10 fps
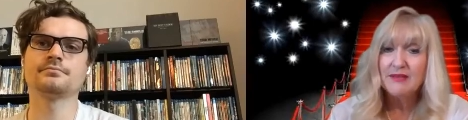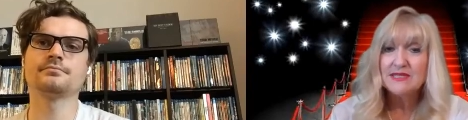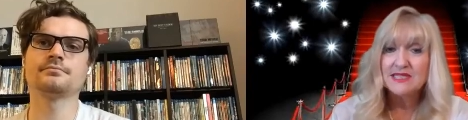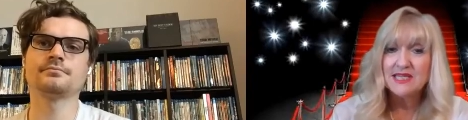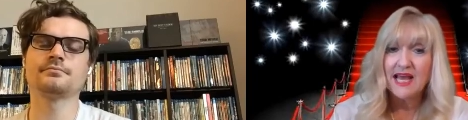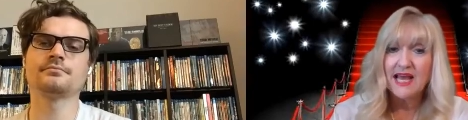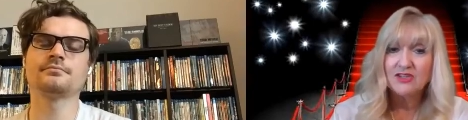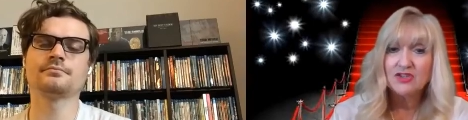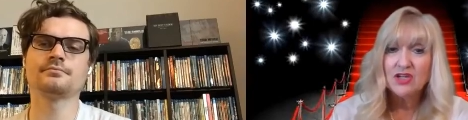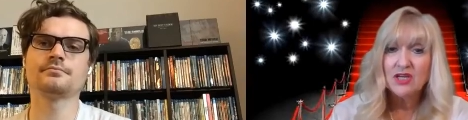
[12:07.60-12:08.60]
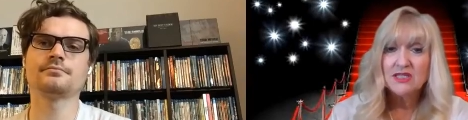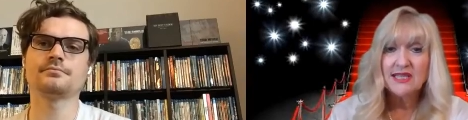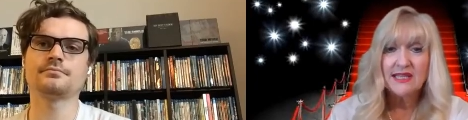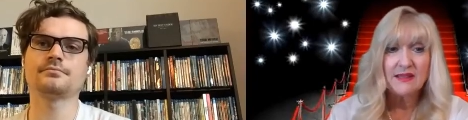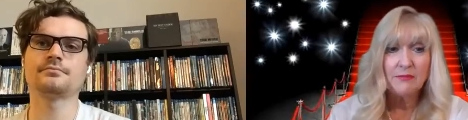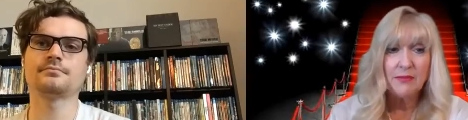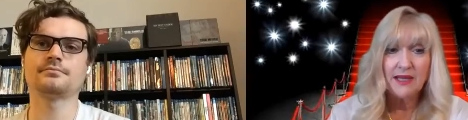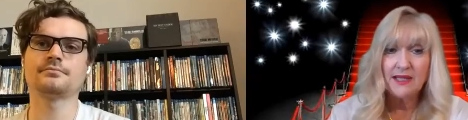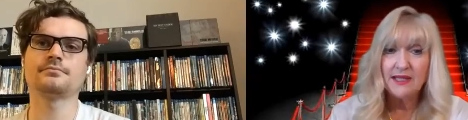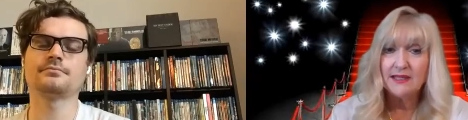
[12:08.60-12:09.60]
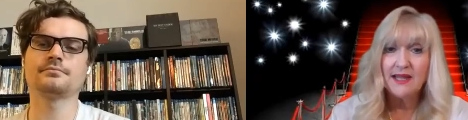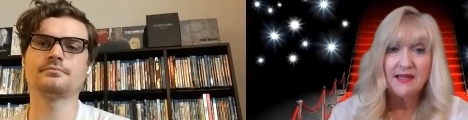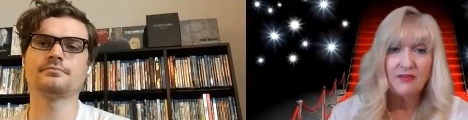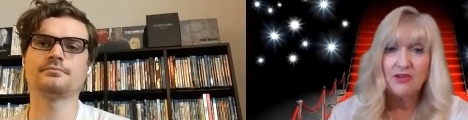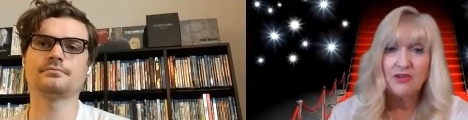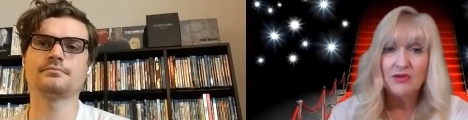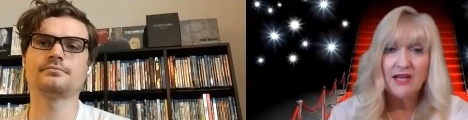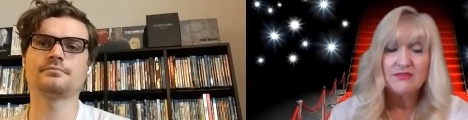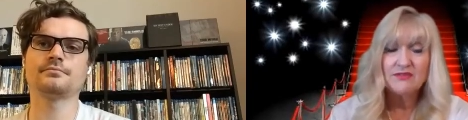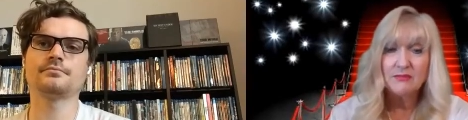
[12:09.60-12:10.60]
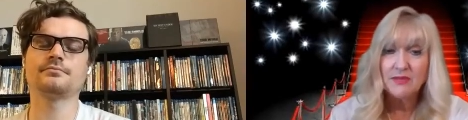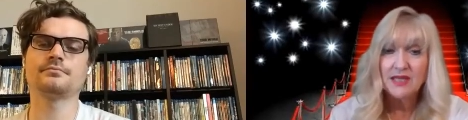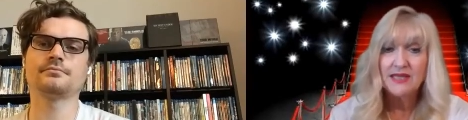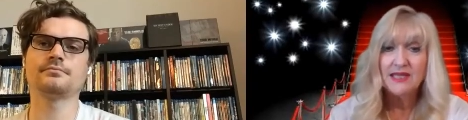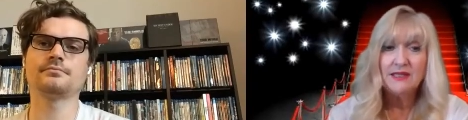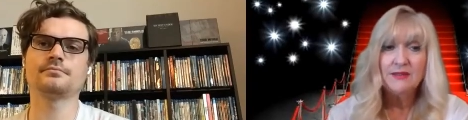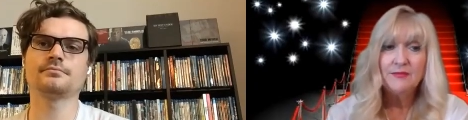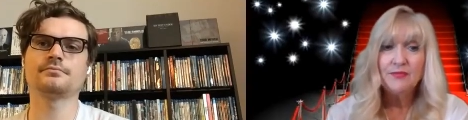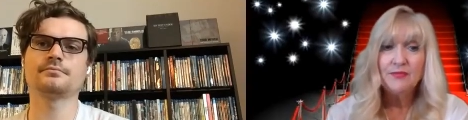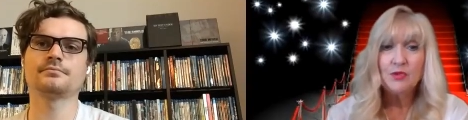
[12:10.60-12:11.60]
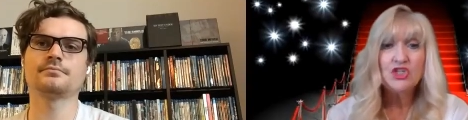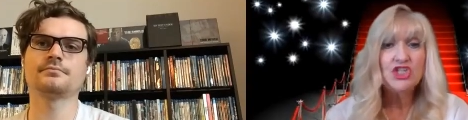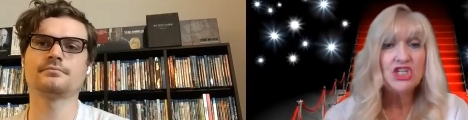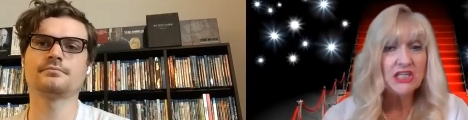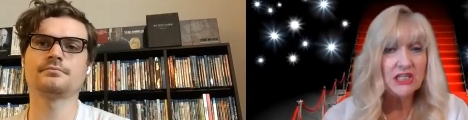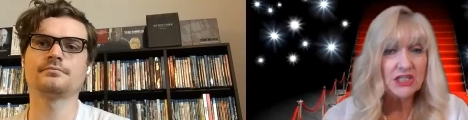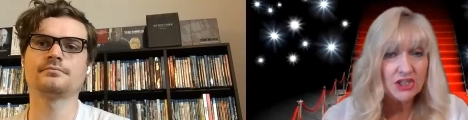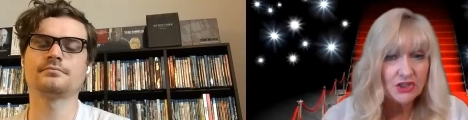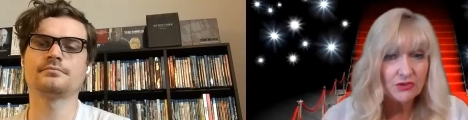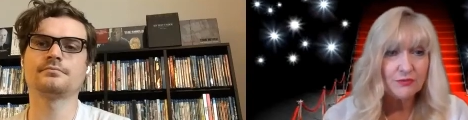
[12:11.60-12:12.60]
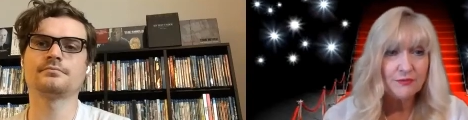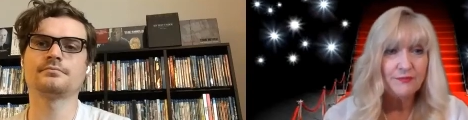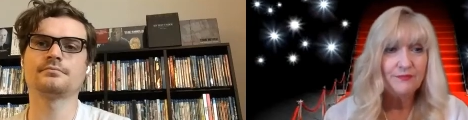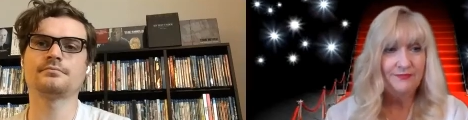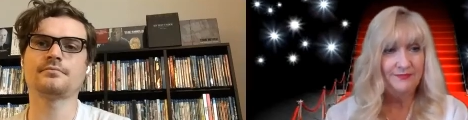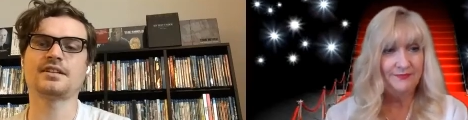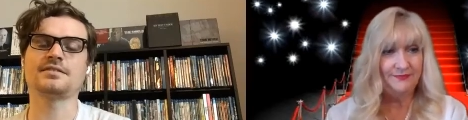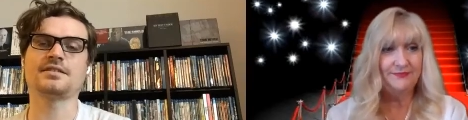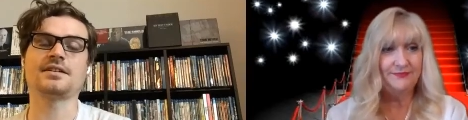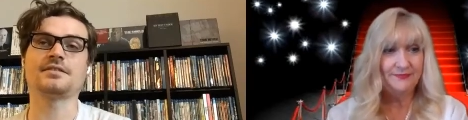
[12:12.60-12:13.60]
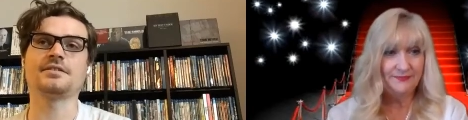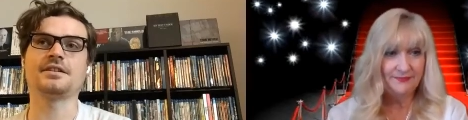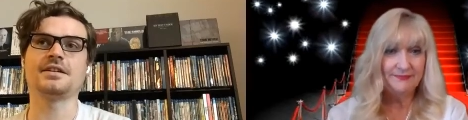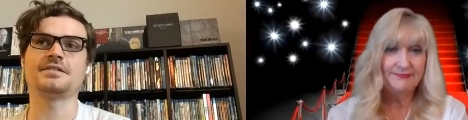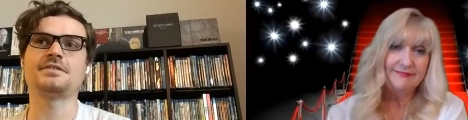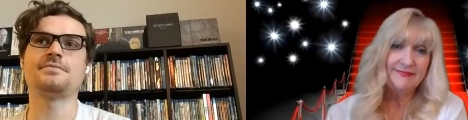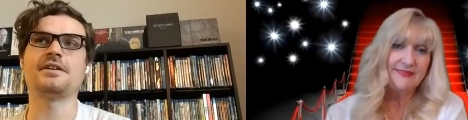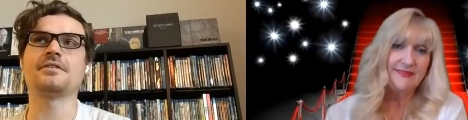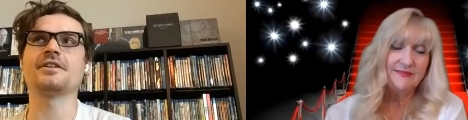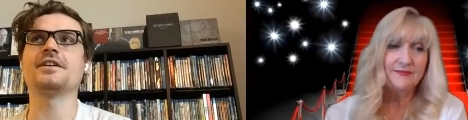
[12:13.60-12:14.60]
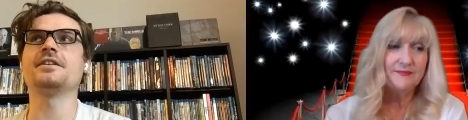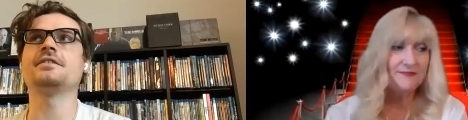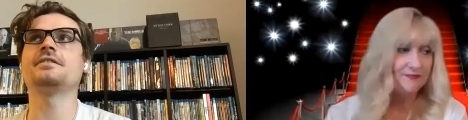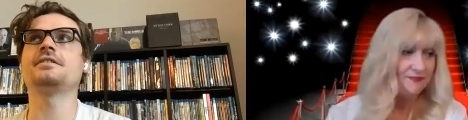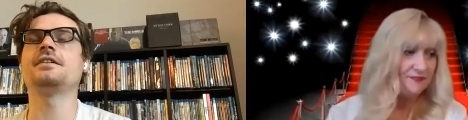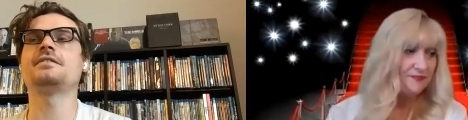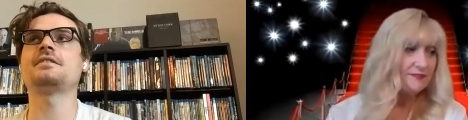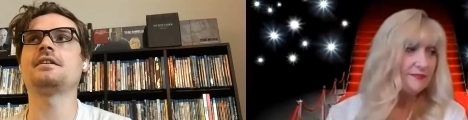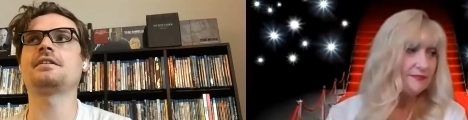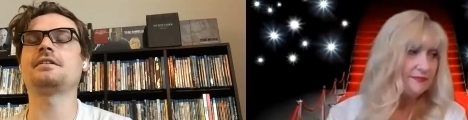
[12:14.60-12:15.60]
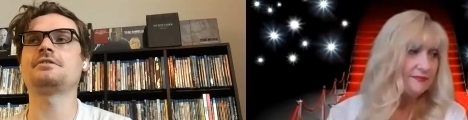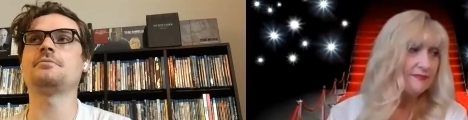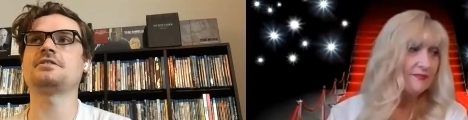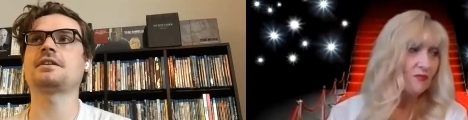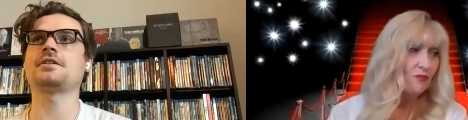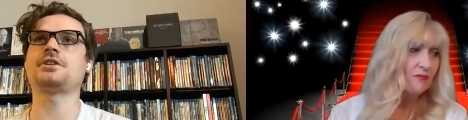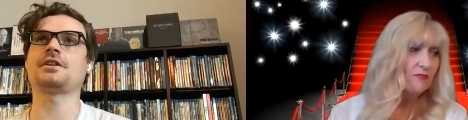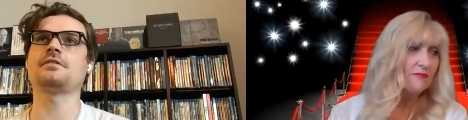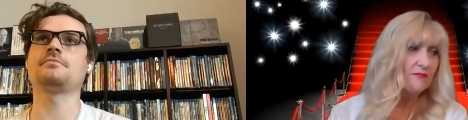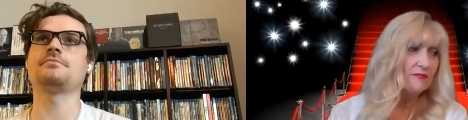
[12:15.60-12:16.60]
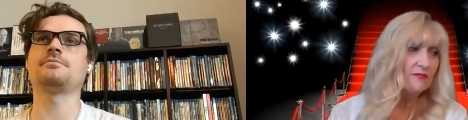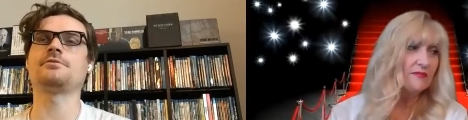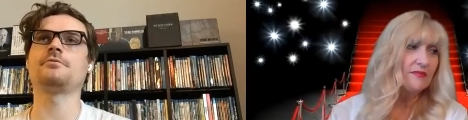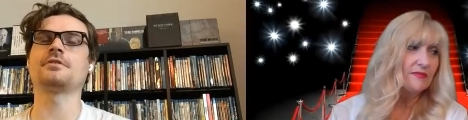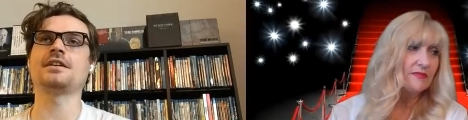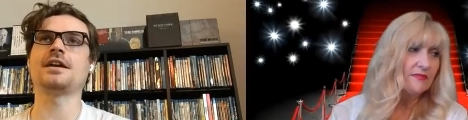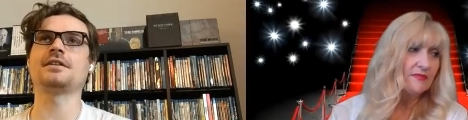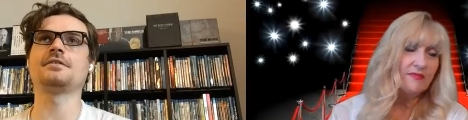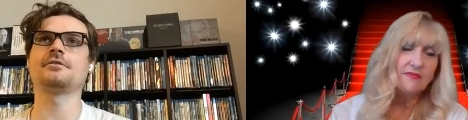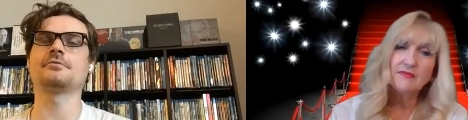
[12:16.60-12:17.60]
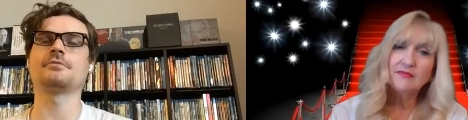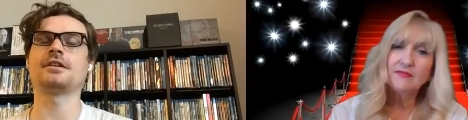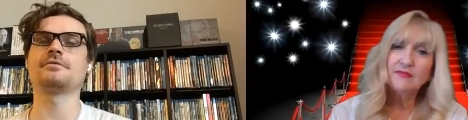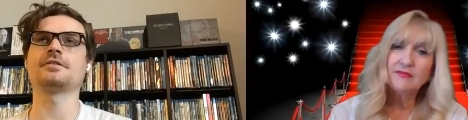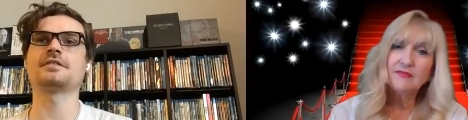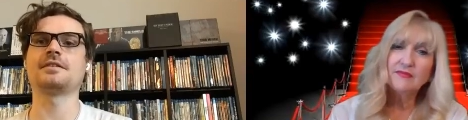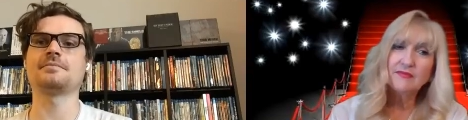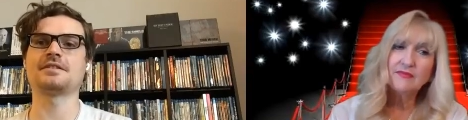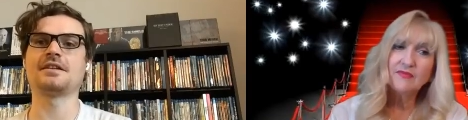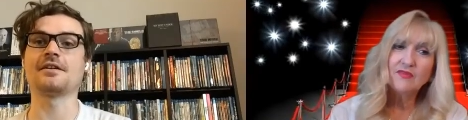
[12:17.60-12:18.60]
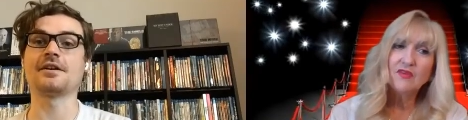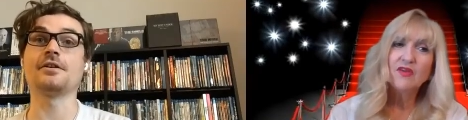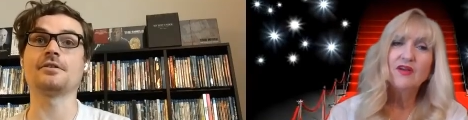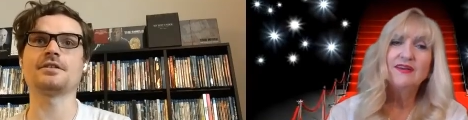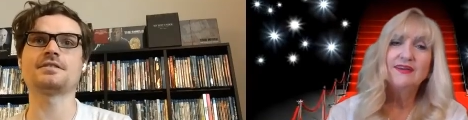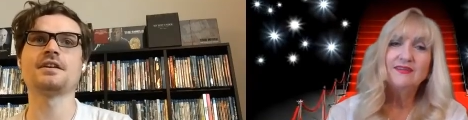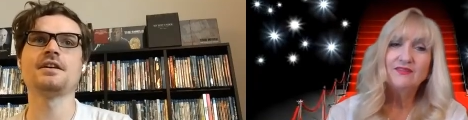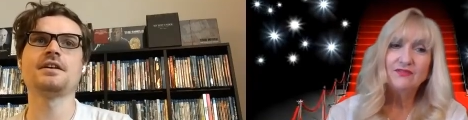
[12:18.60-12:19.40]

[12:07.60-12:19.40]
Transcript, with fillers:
Speaker 1: names attached to get the money in. And if you don't have some money, what you gonna do?
Speaker 2: Exactly. It's very. It's like it's almost like a chicken before the egg or whatever type scenario because